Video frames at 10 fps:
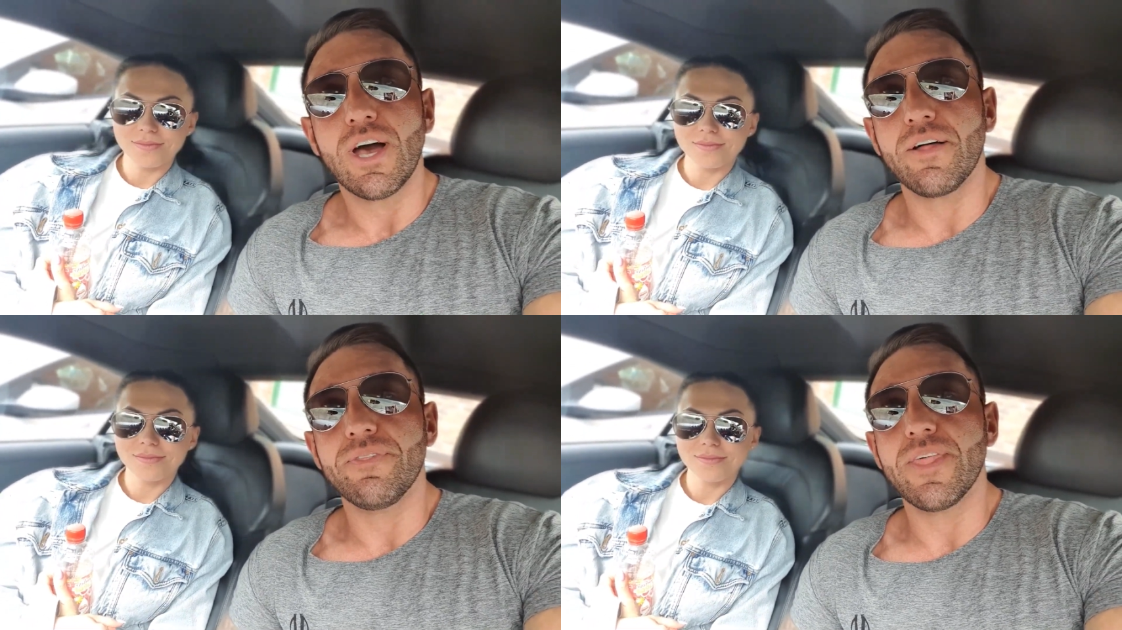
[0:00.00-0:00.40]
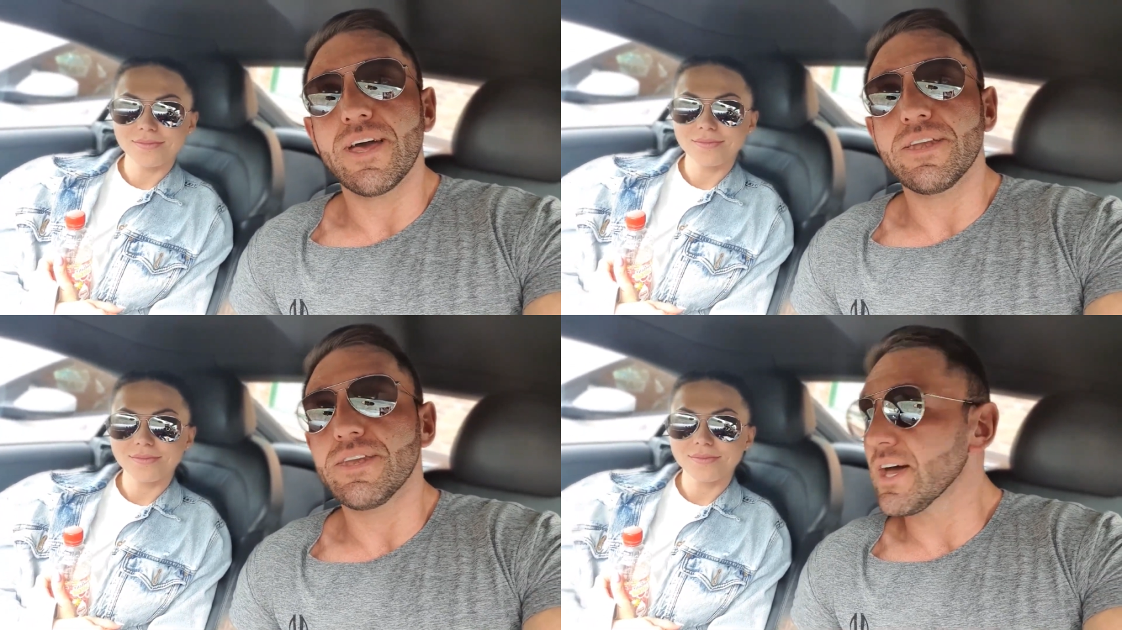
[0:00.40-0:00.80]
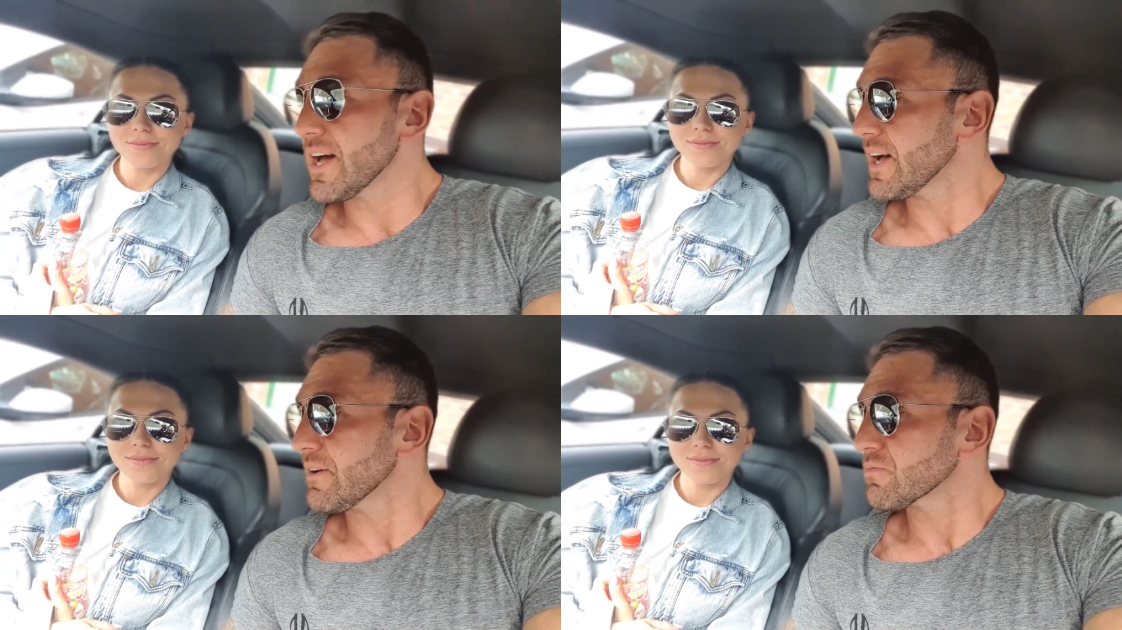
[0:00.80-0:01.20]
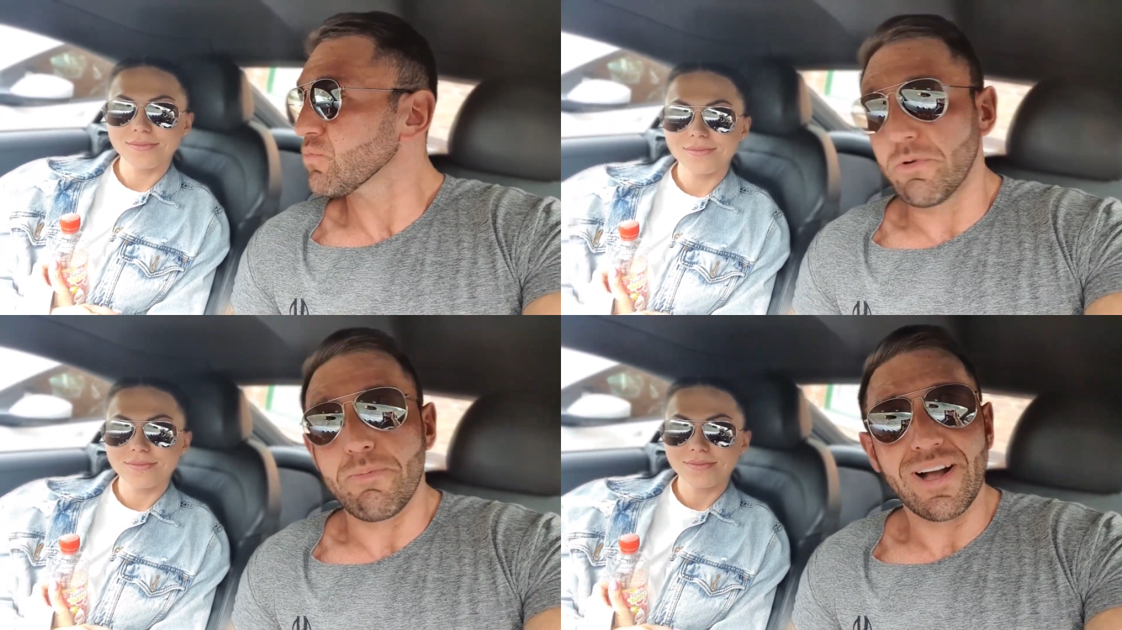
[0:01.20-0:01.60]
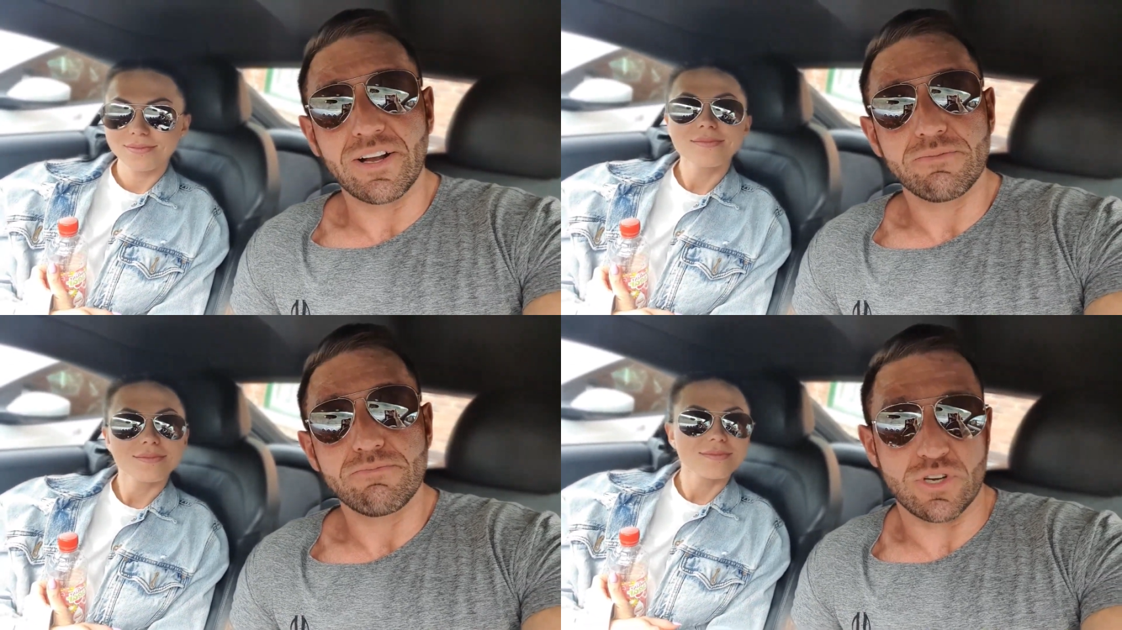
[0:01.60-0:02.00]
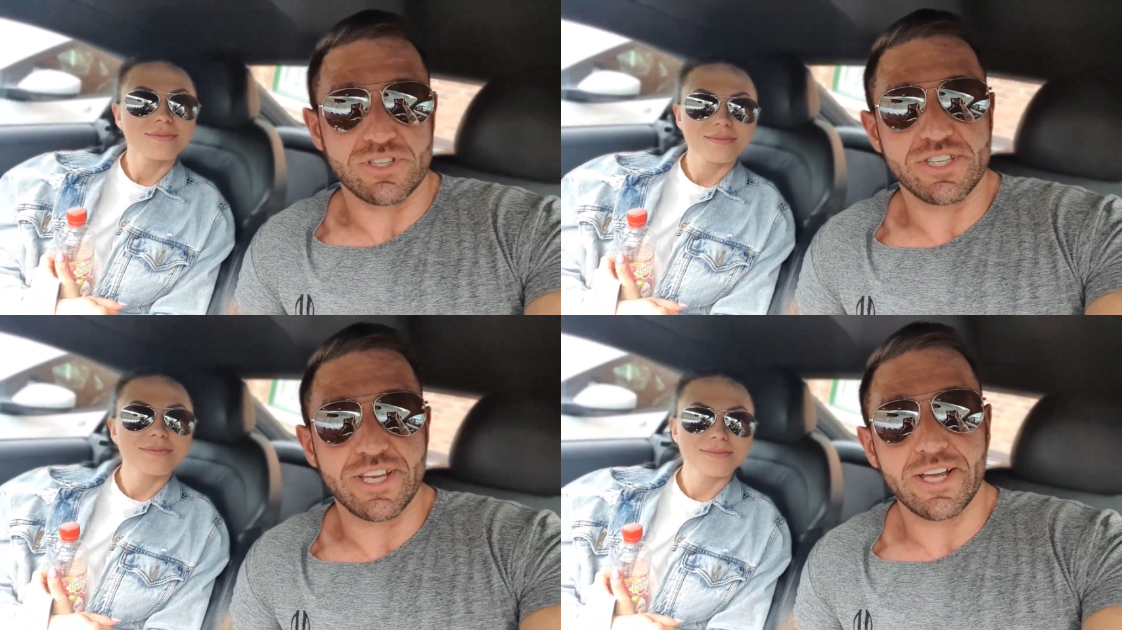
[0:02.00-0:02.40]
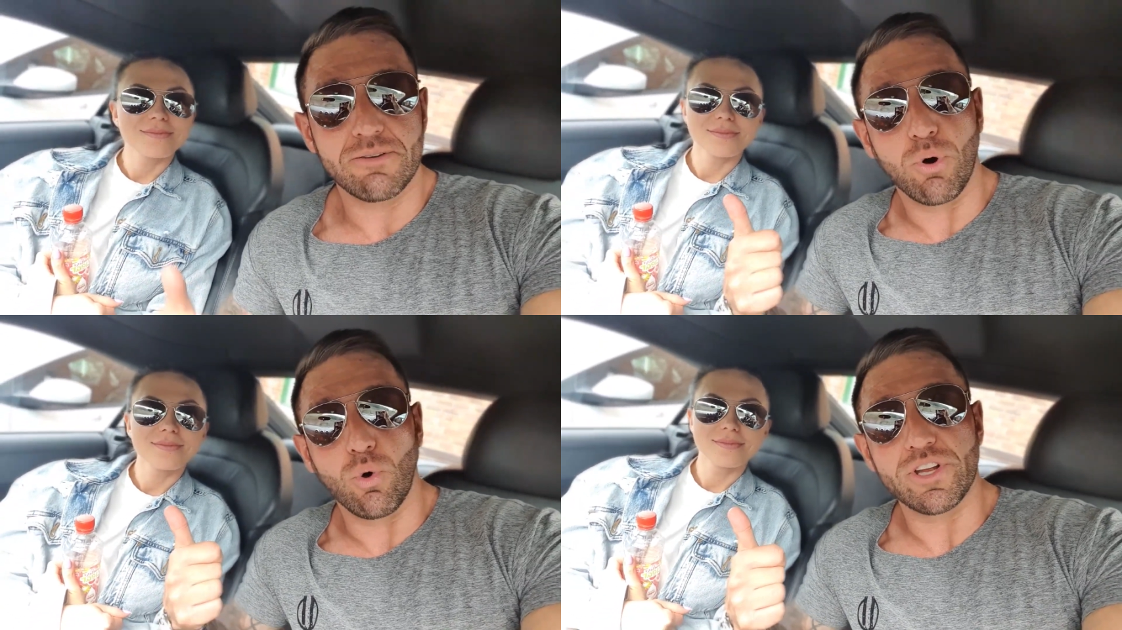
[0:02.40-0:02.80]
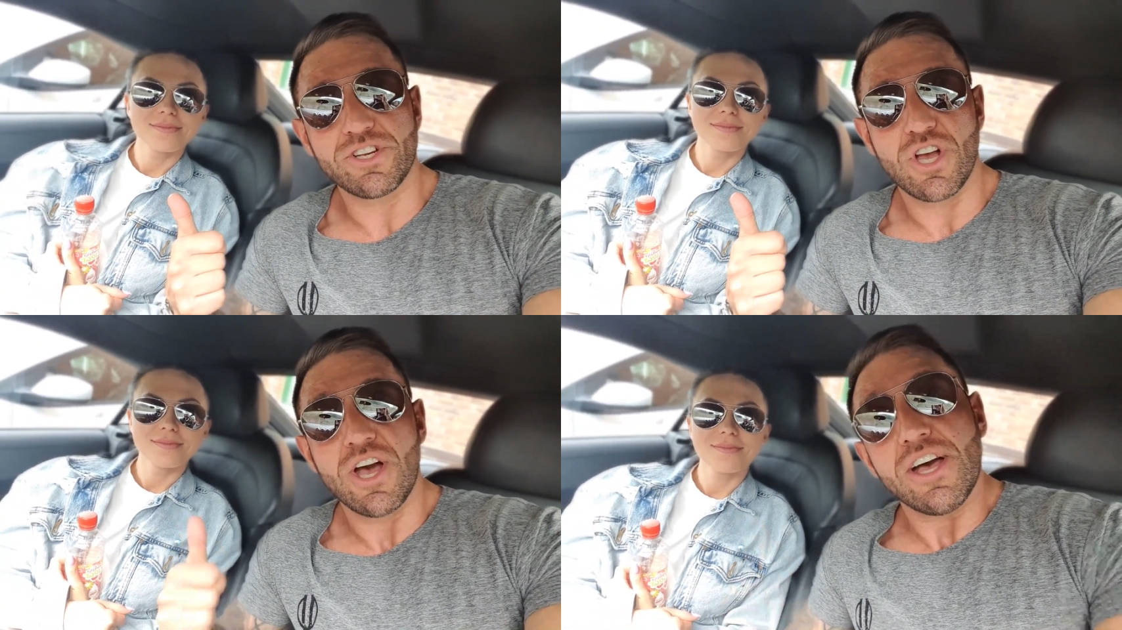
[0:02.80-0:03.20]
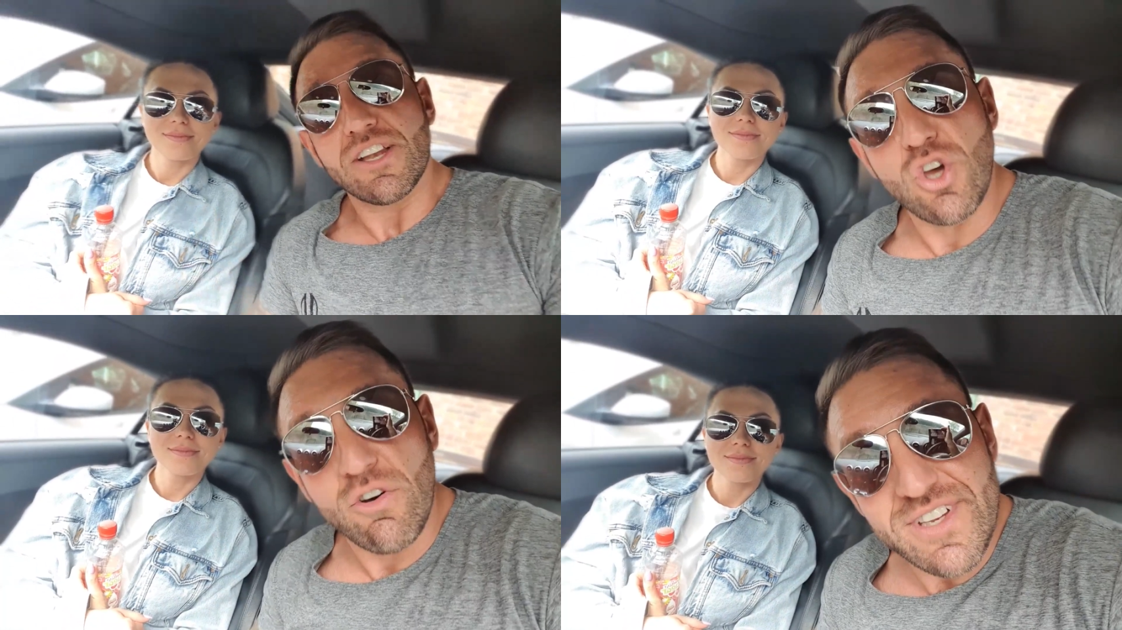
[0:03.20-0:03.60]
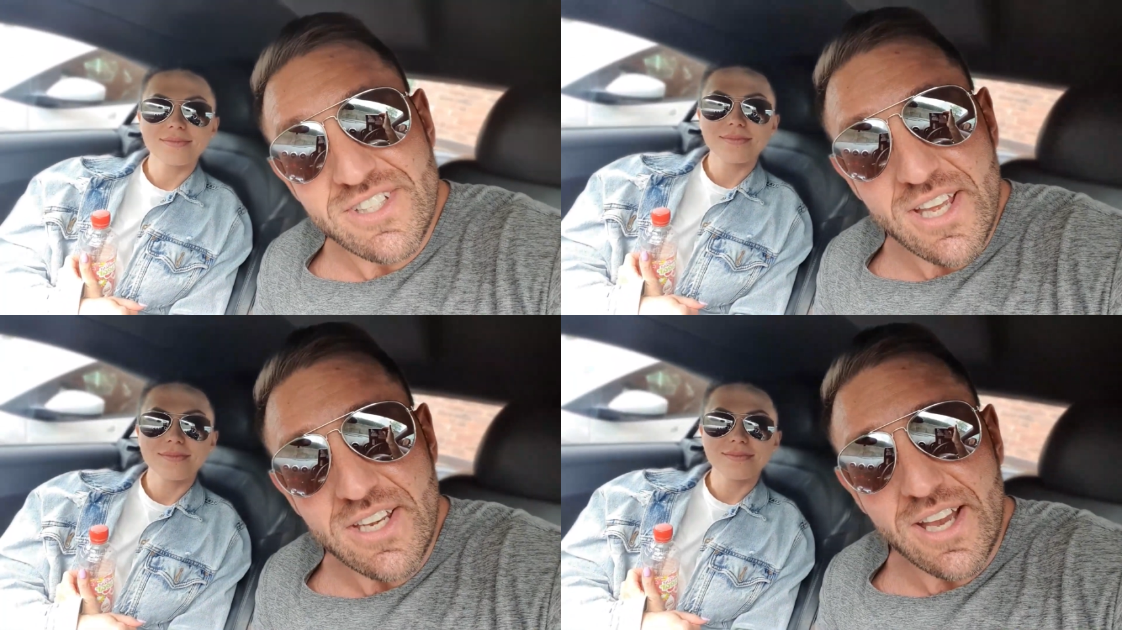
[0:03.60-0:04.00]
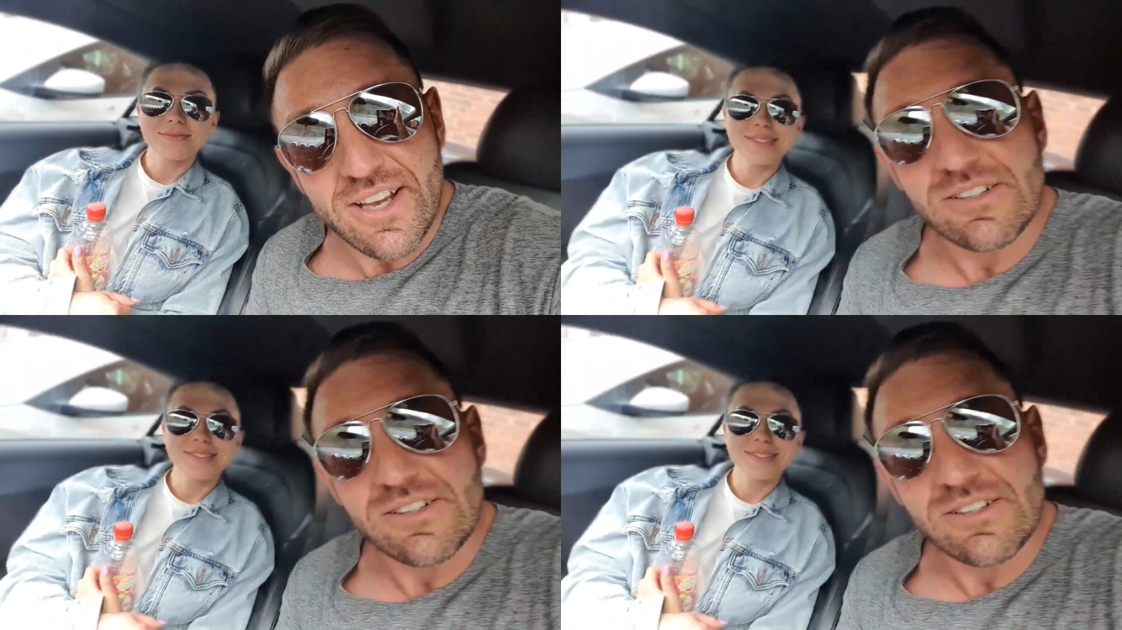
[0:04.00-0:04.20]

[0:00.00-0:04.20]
Speaker 1: and then uh, we'll be back. So as I say it in Polish, do widzenia.